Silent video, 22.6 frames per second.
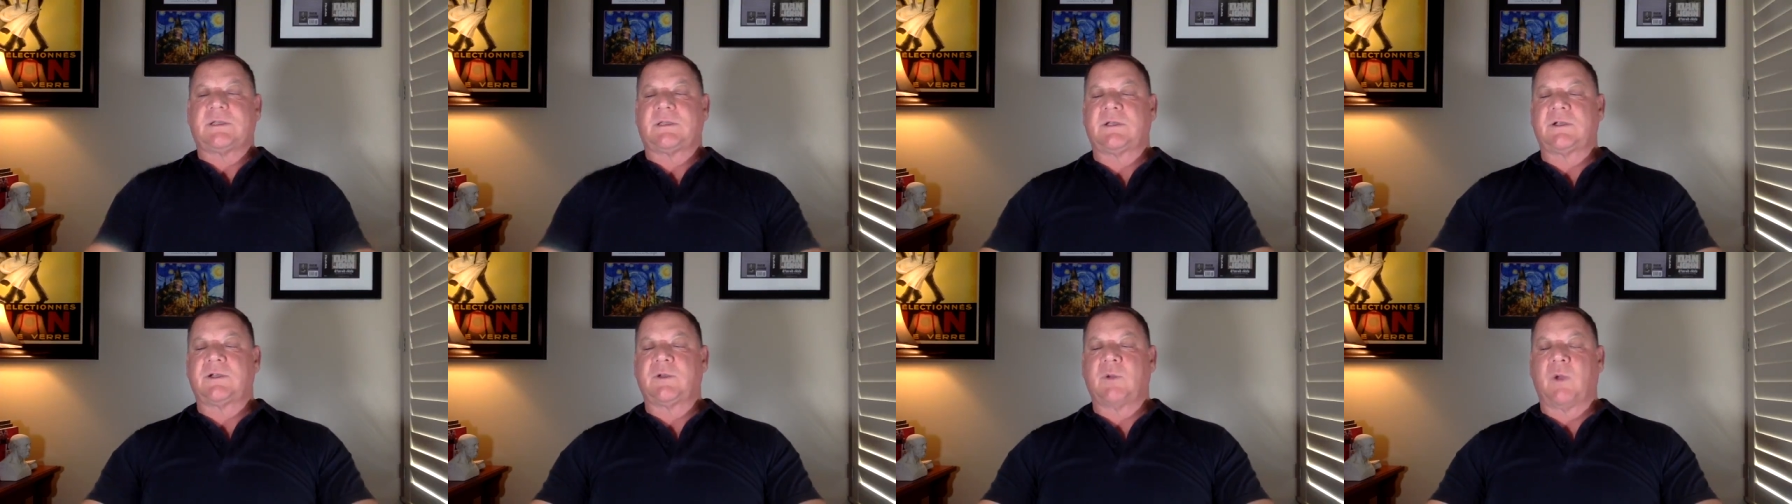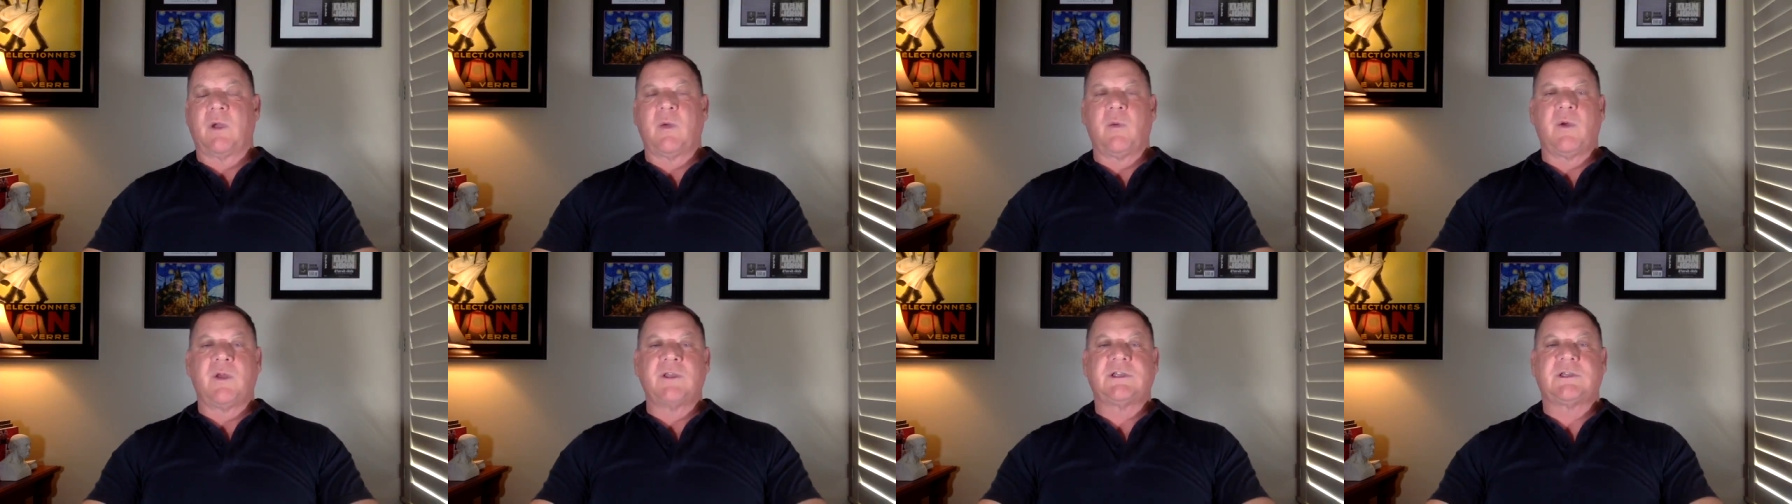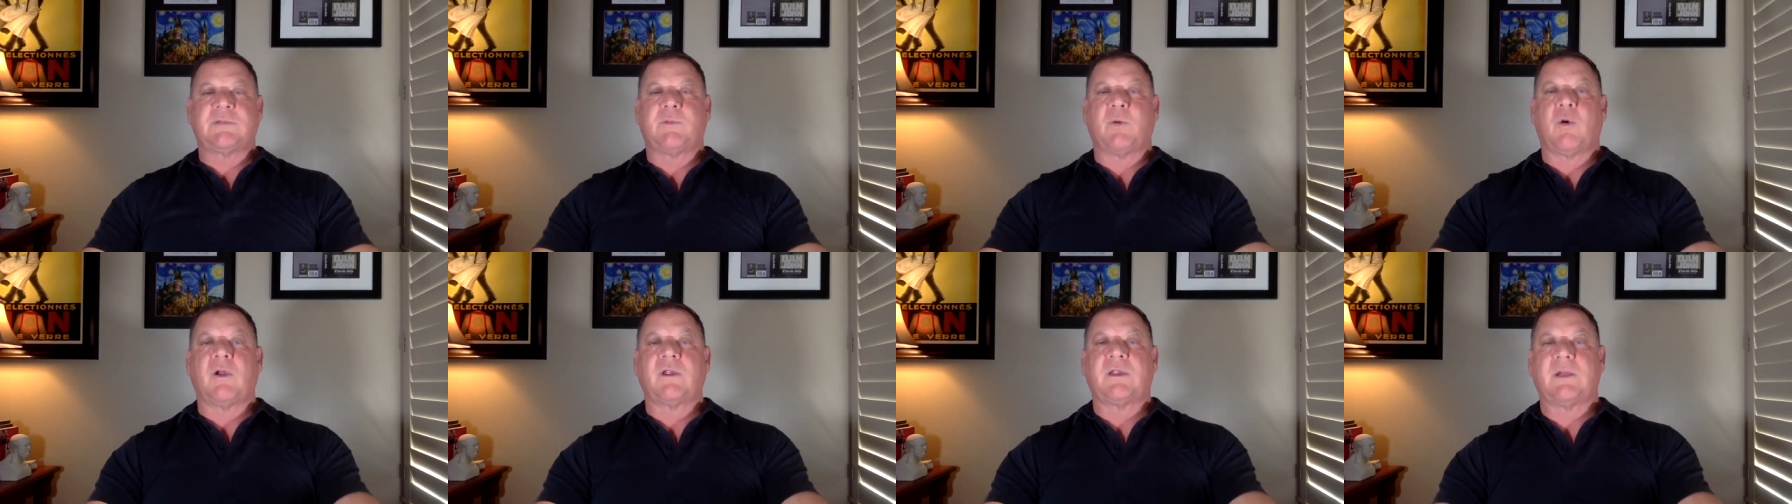there's only one
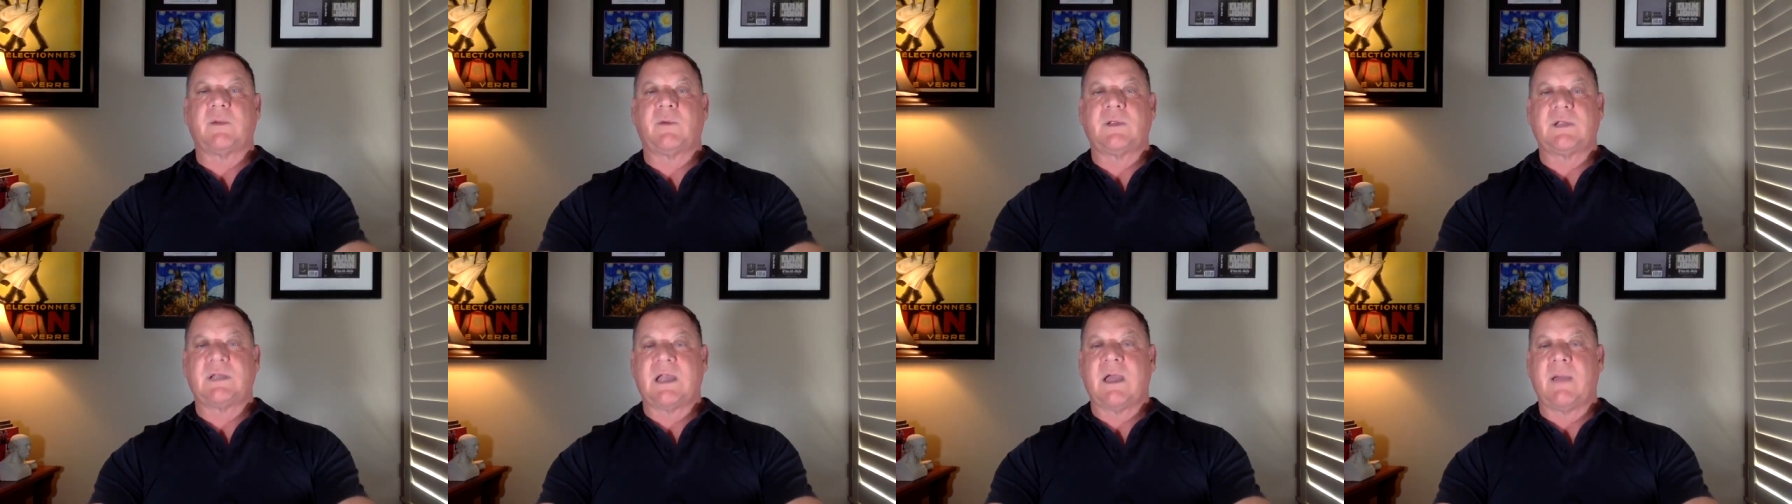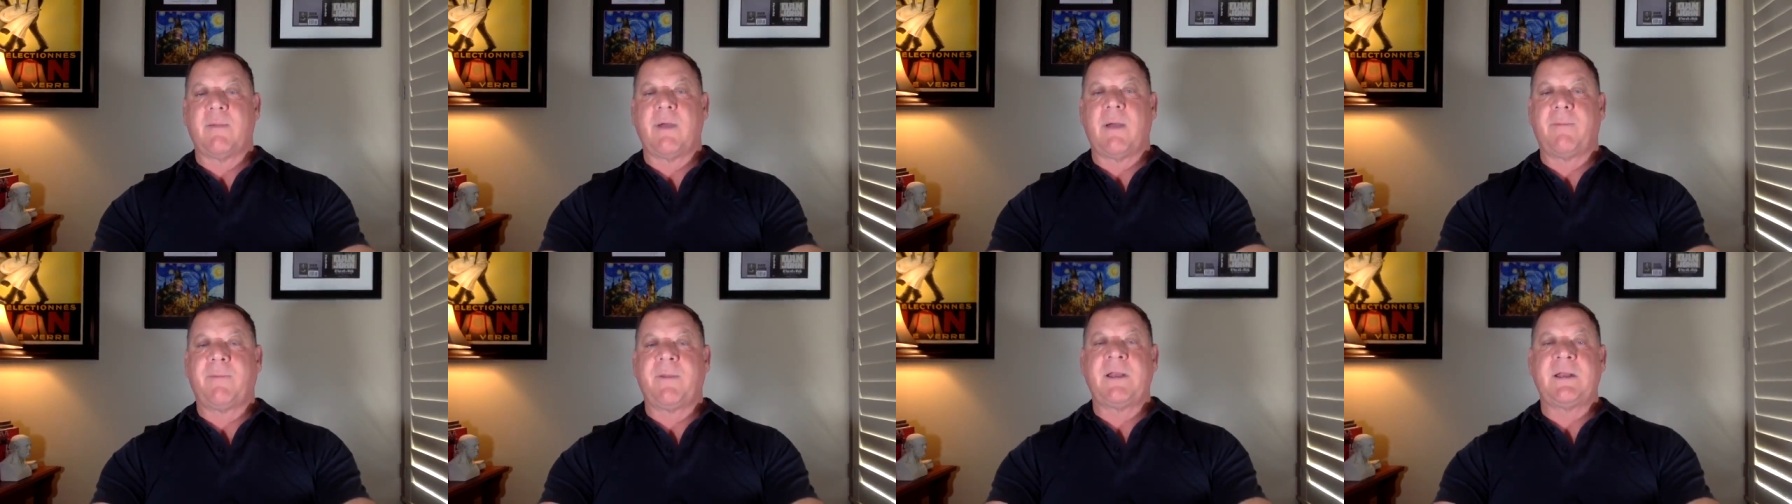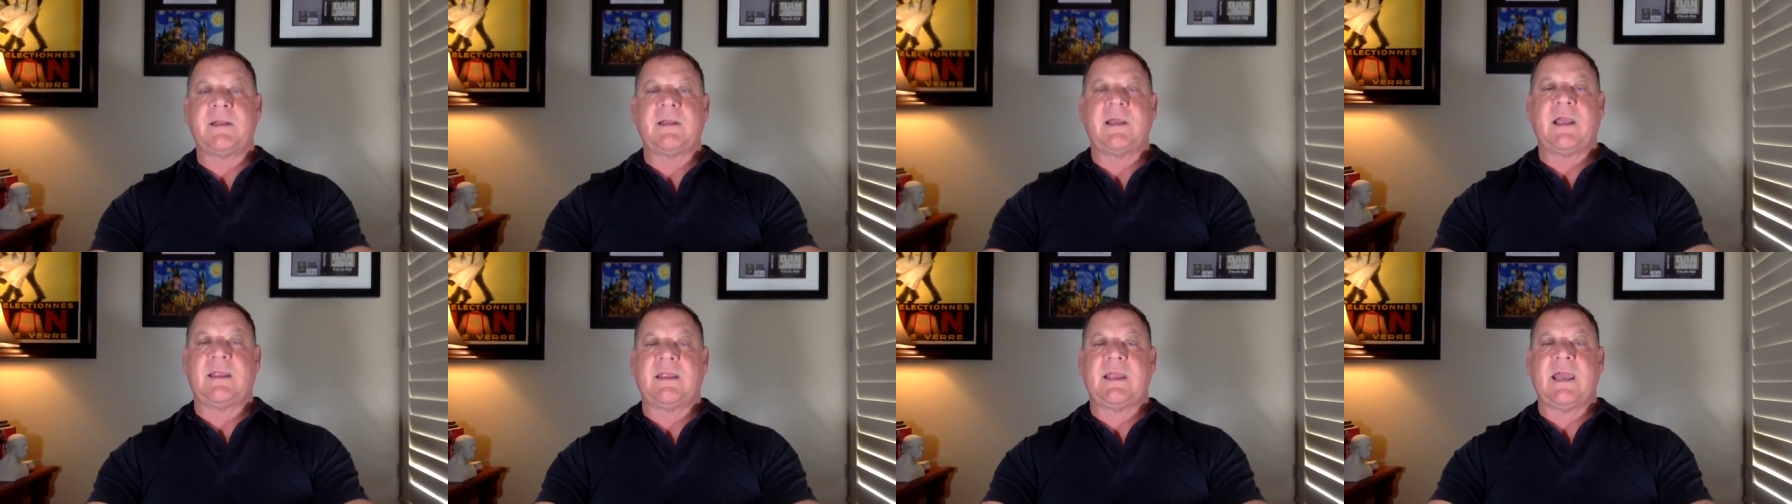sport that would come up
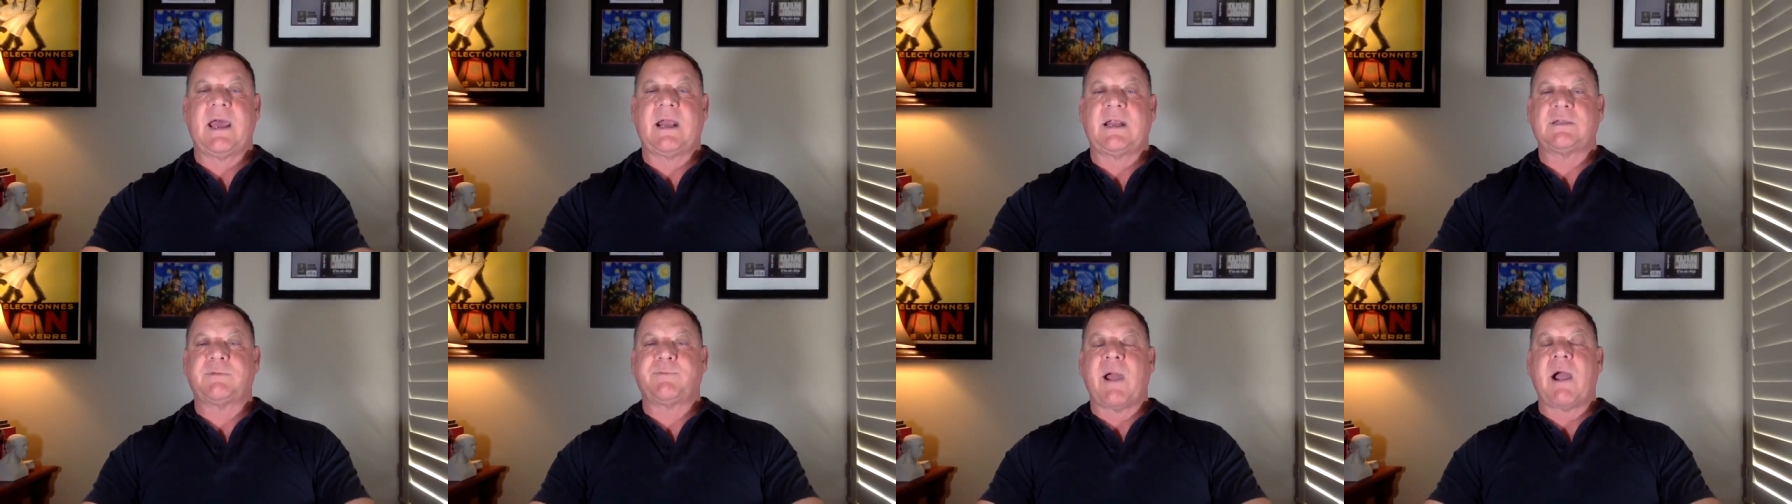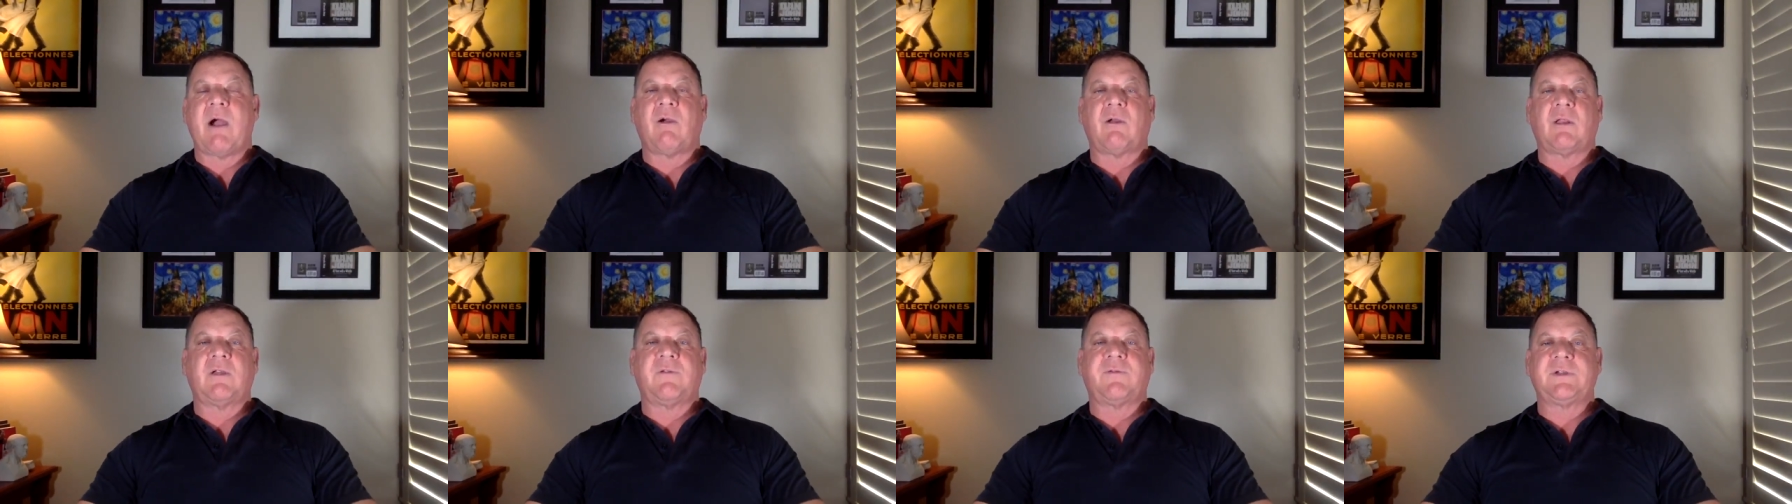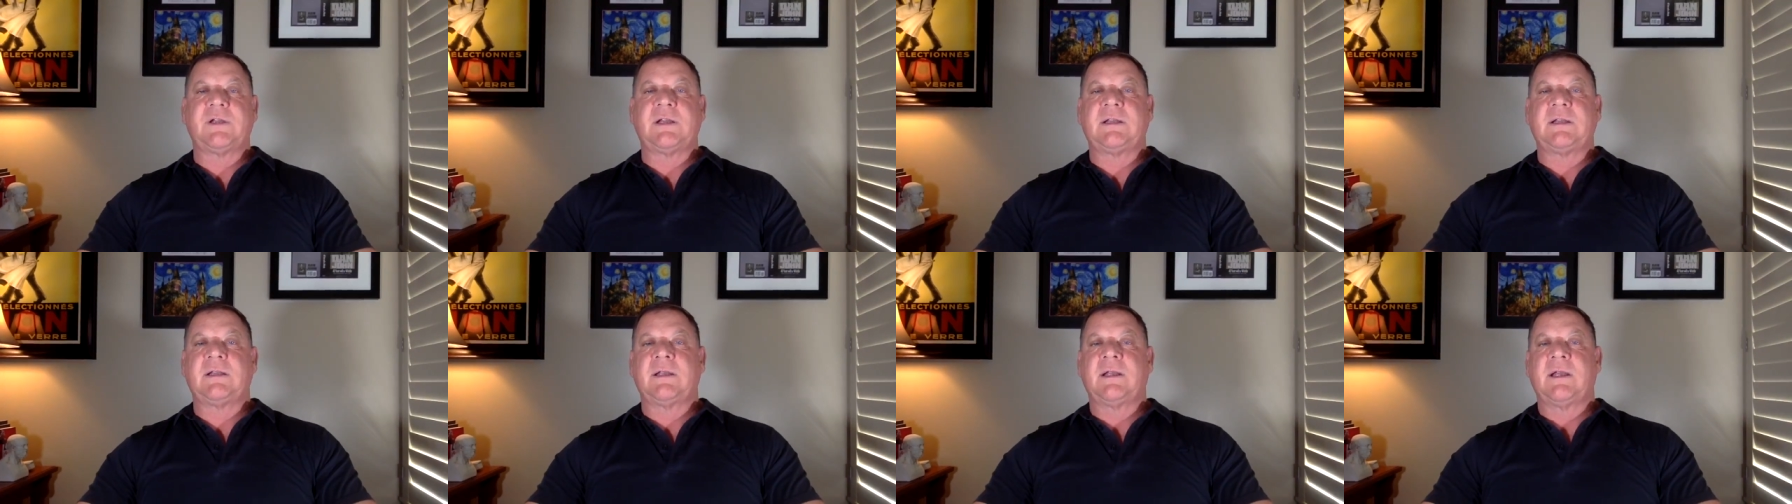in, and that is
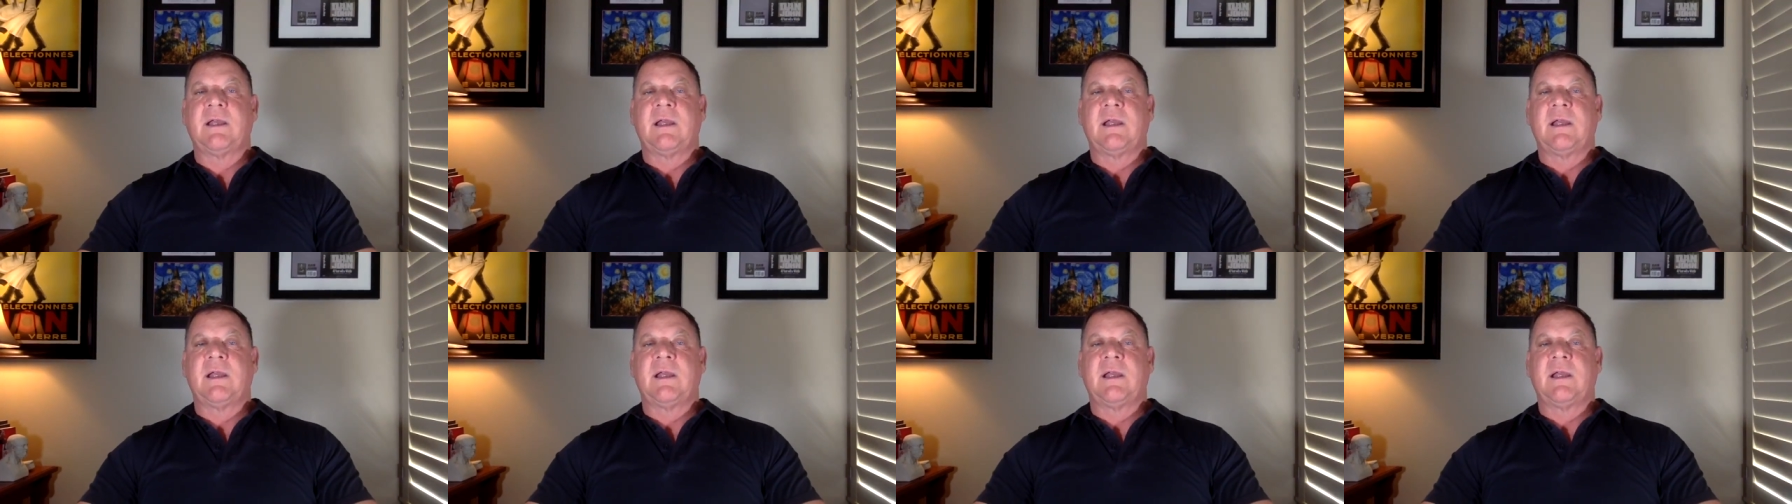powerlifting.